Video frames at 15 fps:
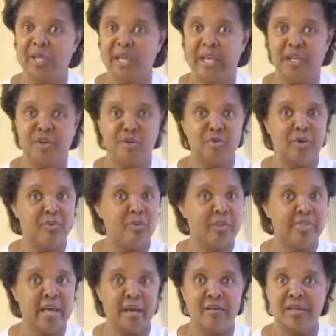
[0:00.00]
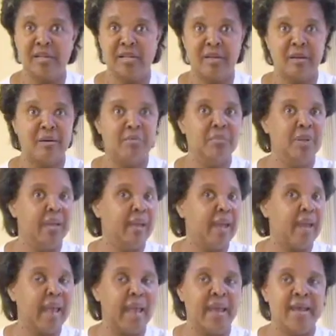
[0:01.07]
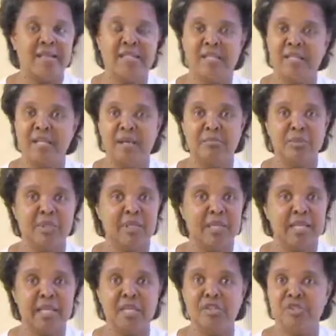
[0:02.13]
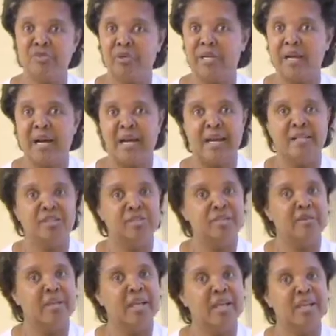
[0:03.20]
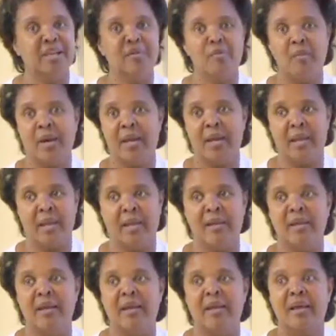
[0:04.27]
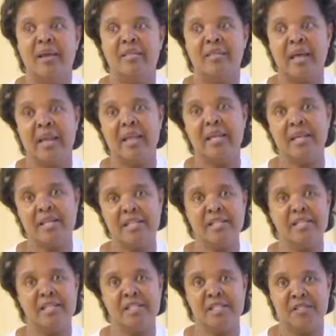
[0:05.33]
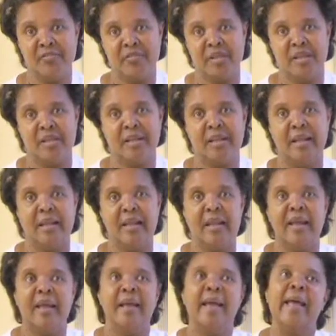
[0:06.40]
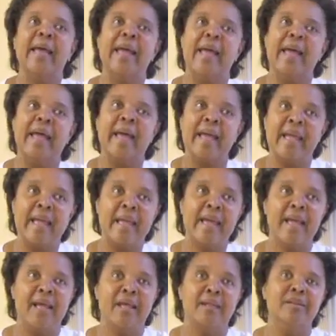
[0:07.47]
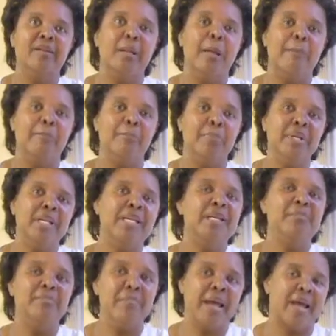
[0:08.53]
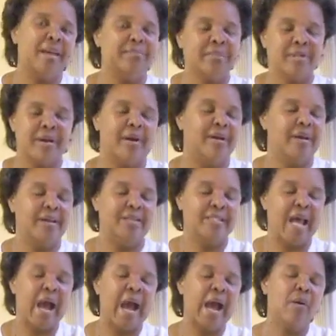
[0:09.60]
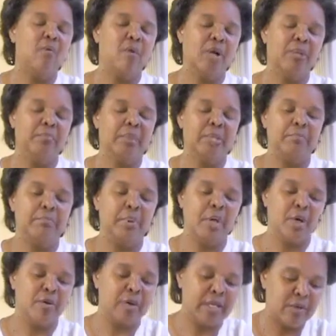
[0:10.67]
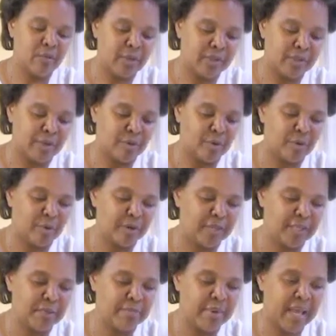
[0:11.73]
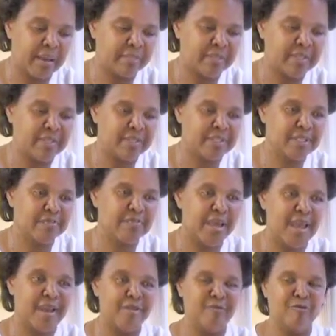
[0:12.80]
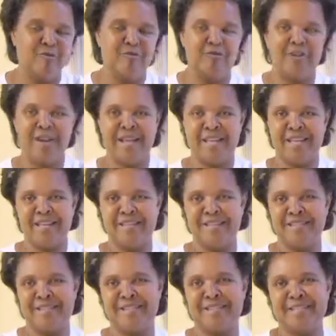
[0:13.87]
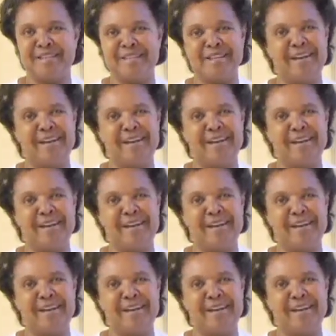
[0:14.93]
can't do it without him, asking him to lead you and guide you any way that he sees fit. And be baptized. I want to be buried with the Lord in baptism and raised